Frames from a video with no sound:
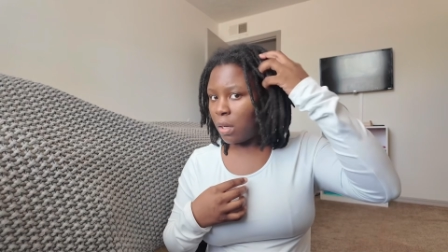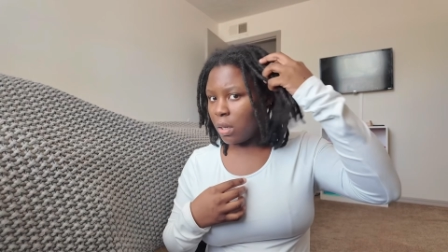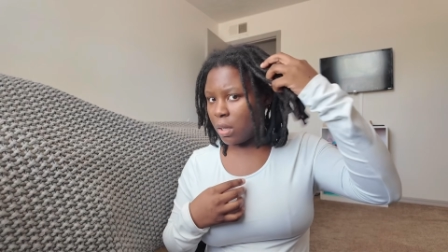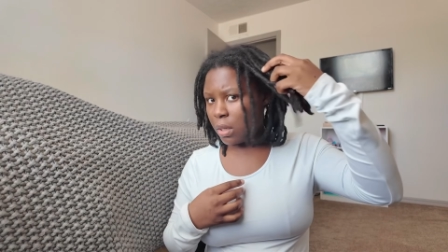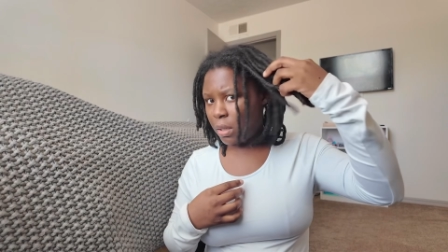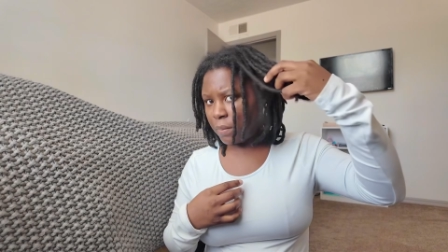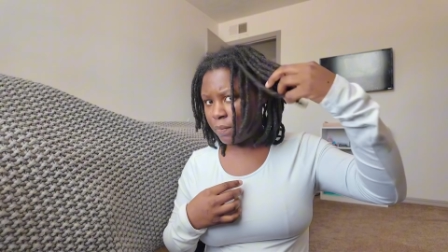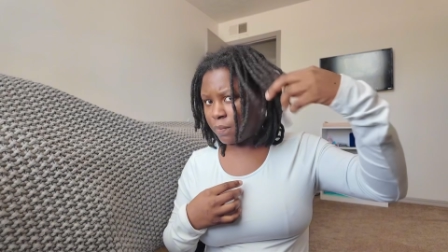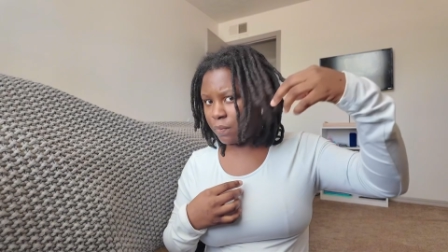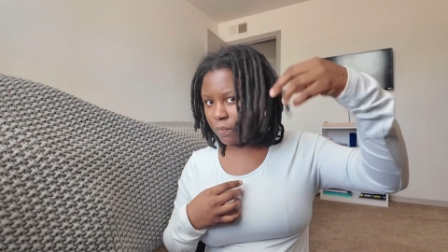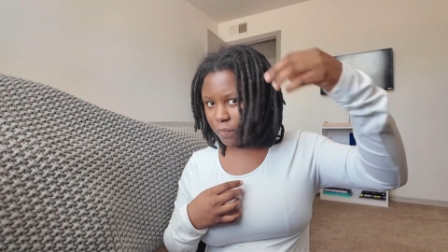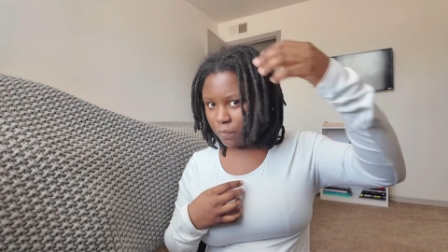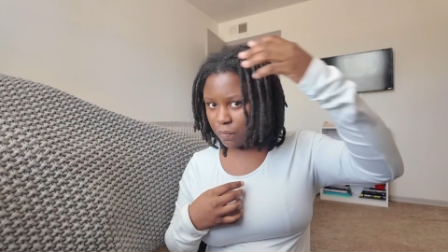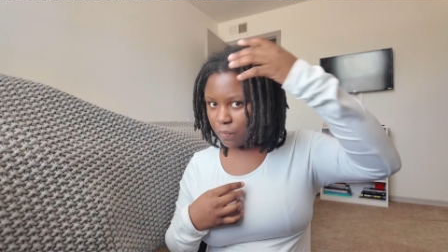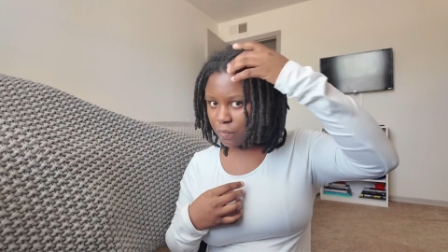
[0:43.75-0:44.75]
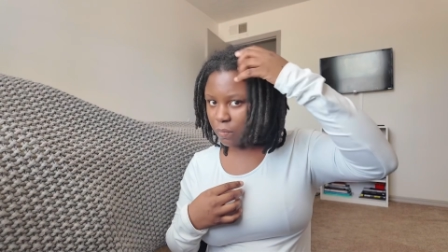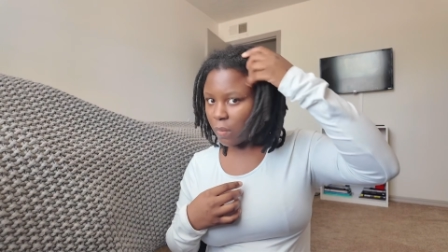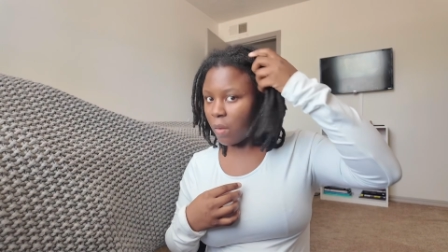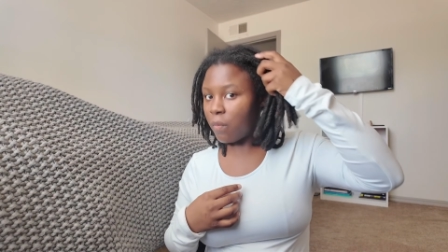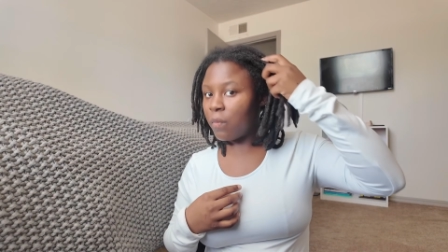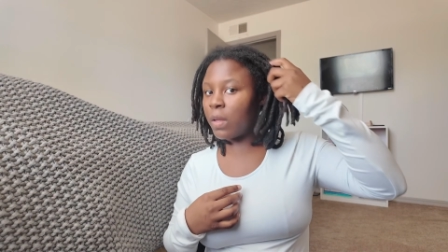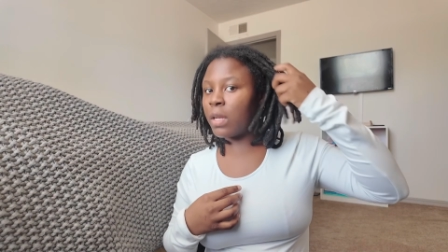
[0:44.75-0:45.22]
um
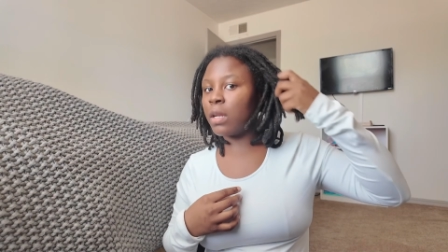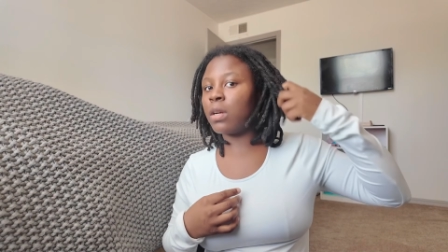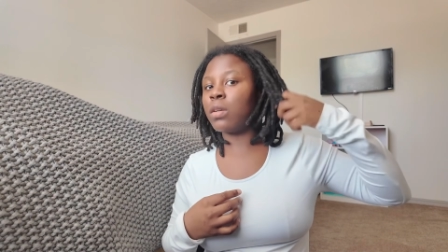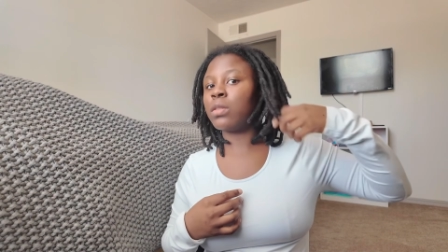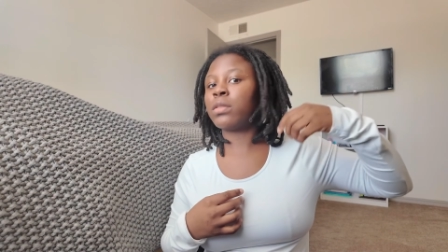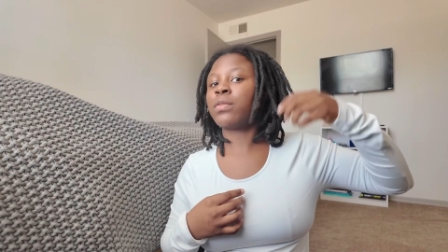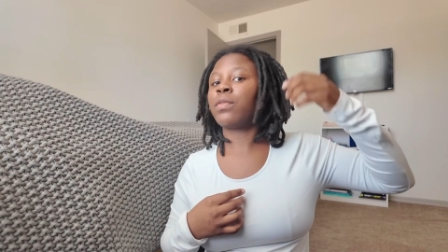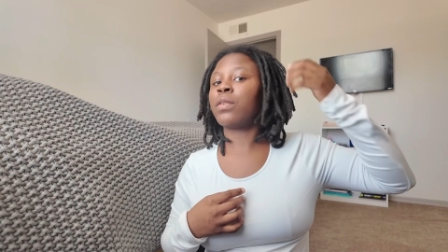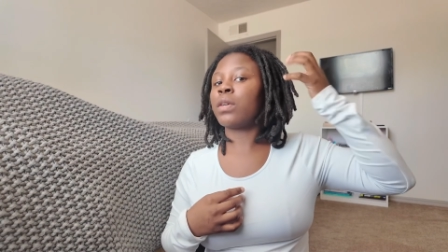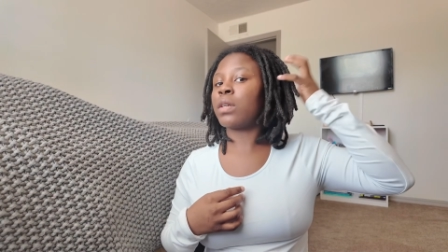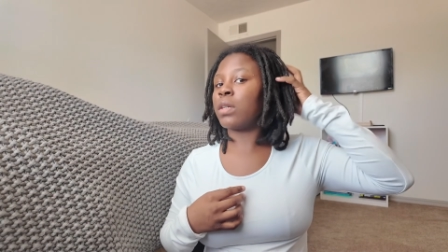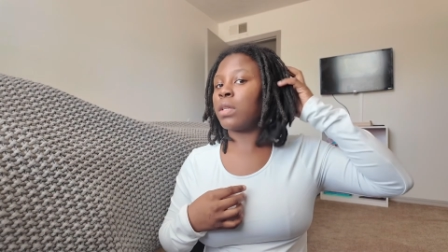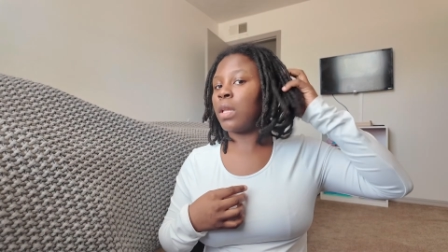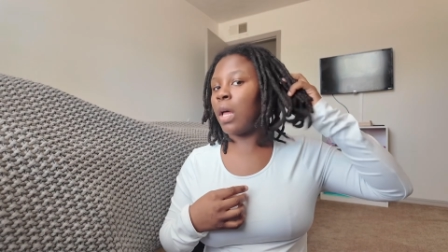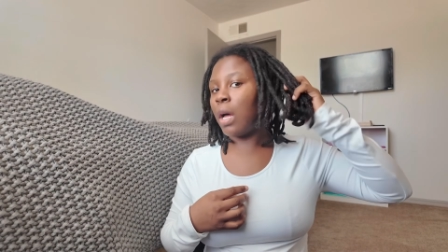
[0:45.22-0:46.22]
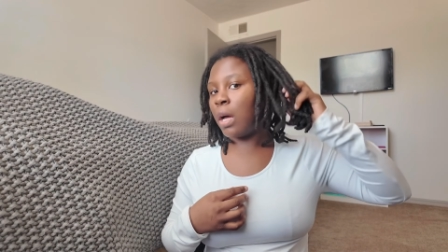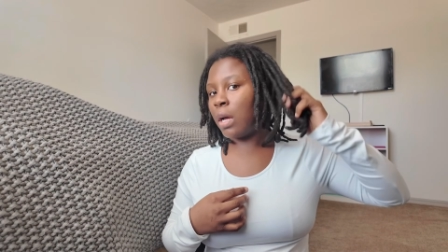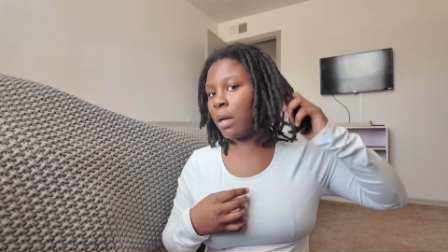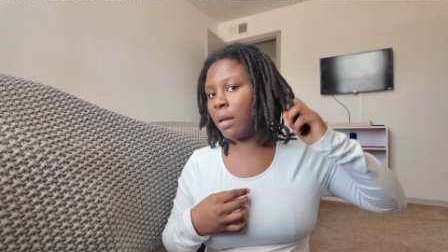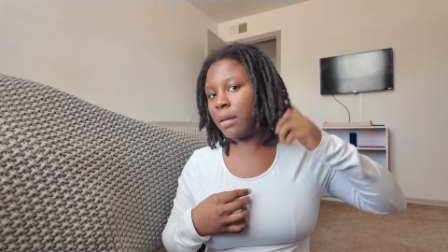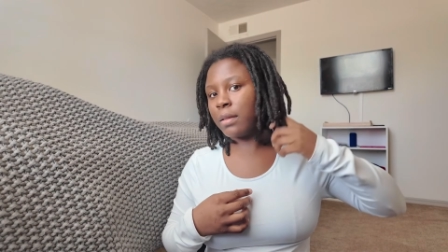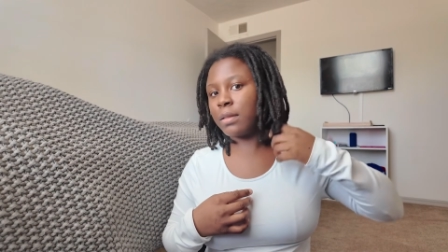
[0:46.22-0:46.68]
videos for
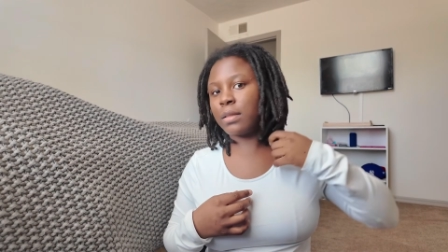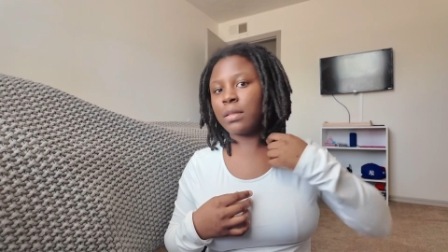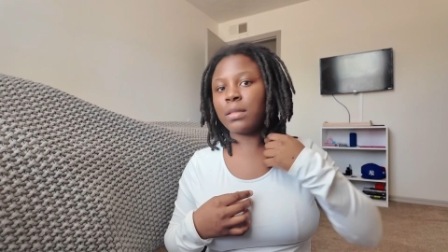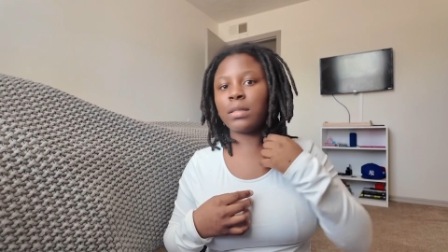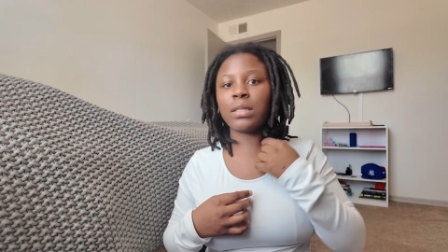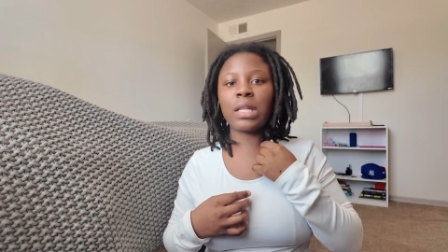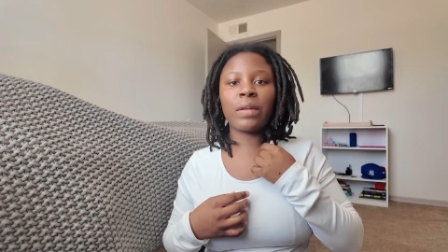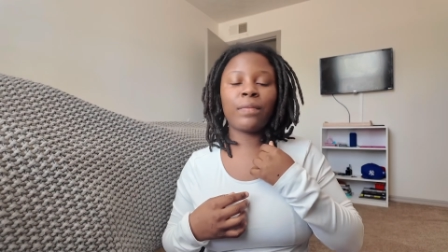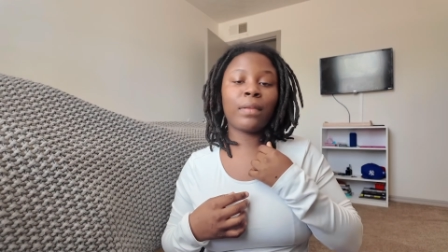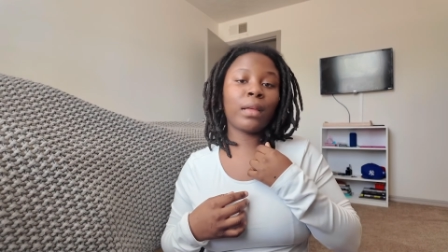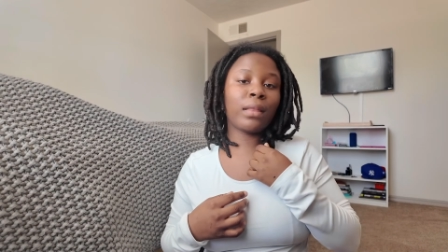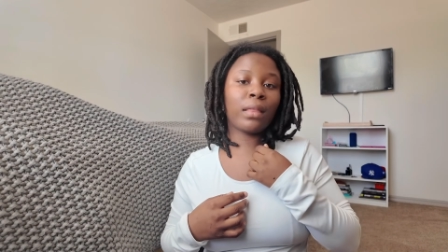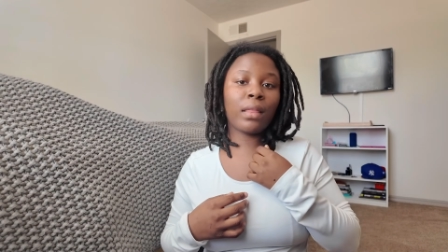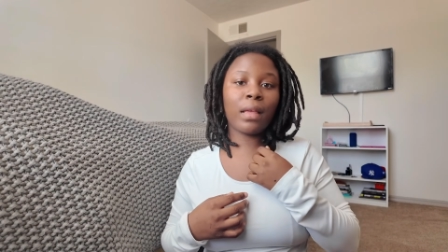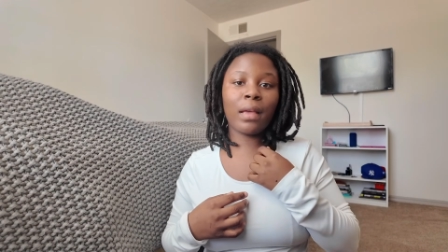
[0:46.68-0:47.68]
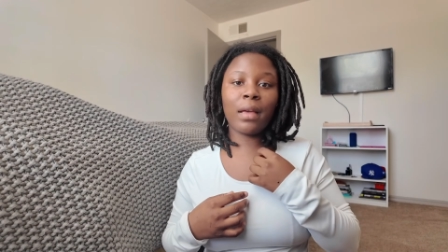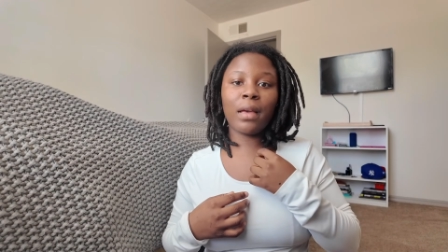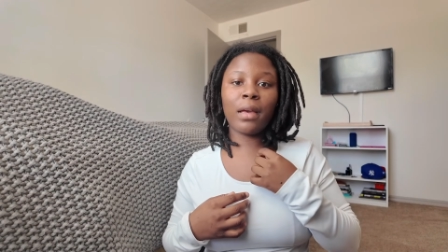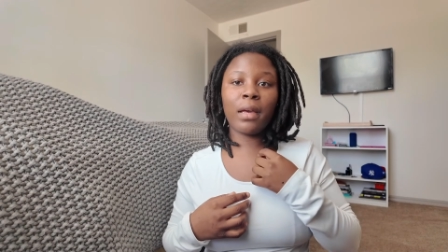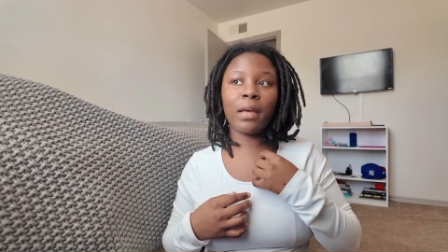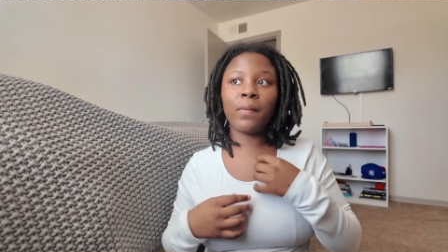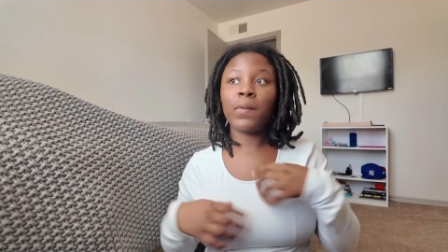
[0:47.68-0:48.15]
locs and stuff like
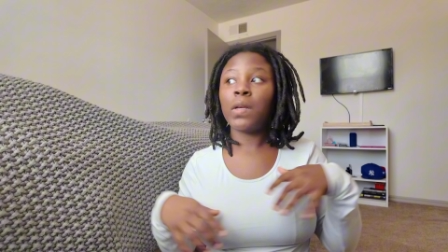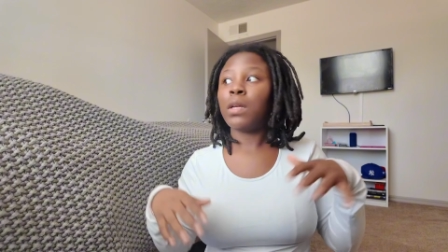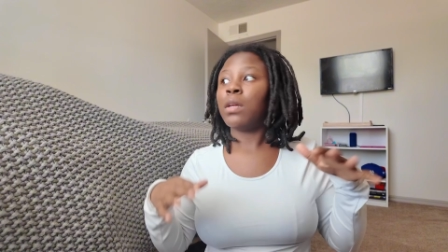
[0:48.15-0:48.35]
that